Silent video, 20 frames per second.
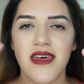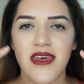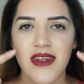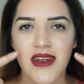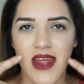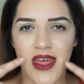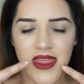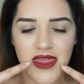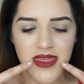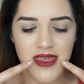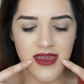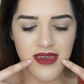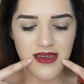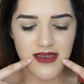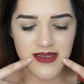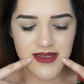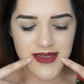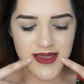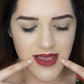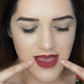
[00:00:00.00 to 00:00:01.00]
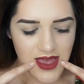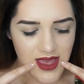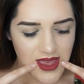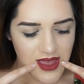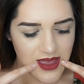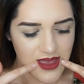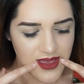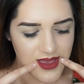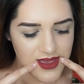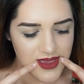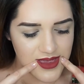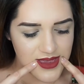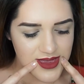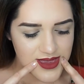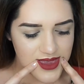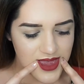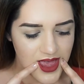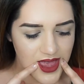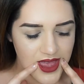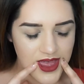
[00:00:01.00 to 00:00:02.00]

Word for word: then this is